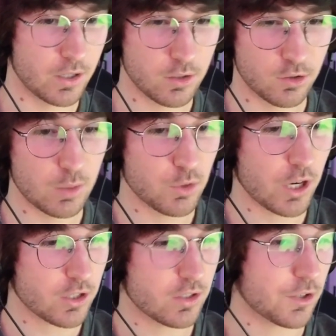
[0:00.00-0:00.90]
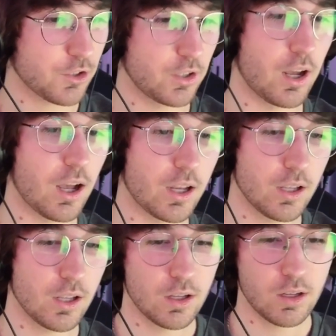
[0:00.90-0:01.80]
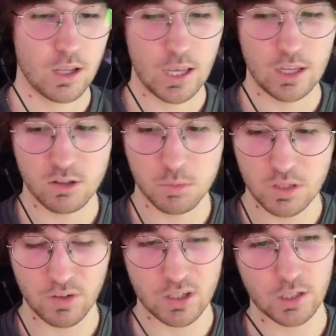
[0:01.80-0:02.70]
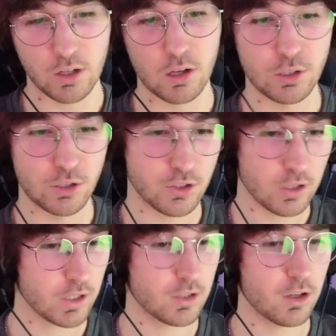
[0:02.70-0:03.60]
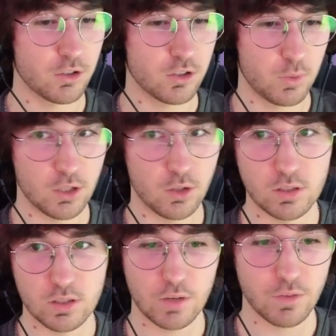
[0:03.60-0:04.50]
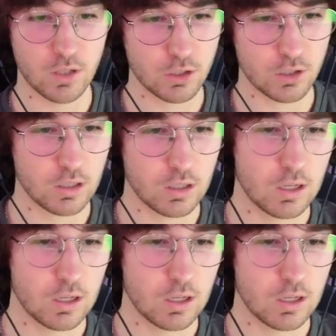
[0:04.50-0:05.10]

So chain abstraction is actually not a specific technology or set of technologies that we can use as a definition.